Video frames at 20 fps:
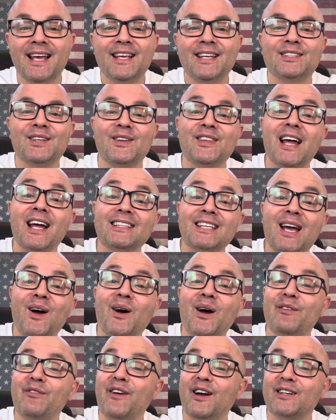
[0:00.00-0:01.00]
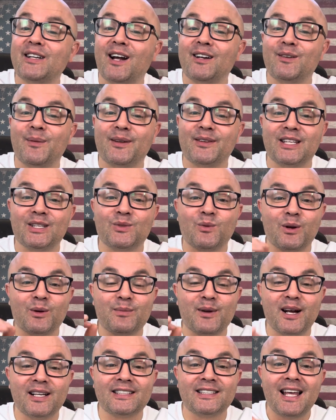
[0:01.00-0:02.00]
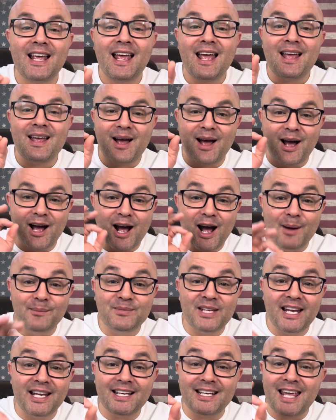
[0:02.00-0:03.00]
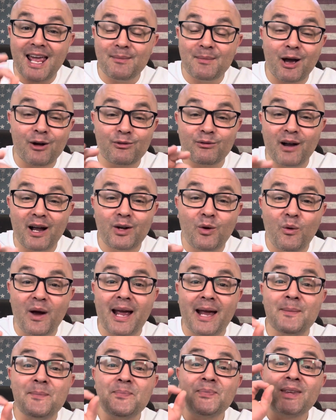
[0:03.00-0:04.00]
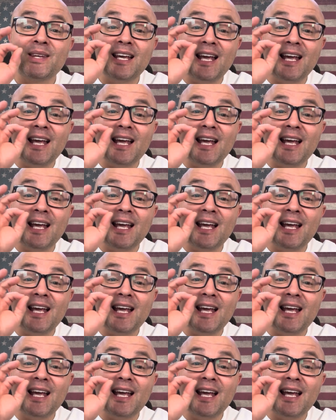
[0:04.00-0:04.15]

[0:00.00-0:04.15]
So that's how I found out about this WordPress uh, update. It came out right away.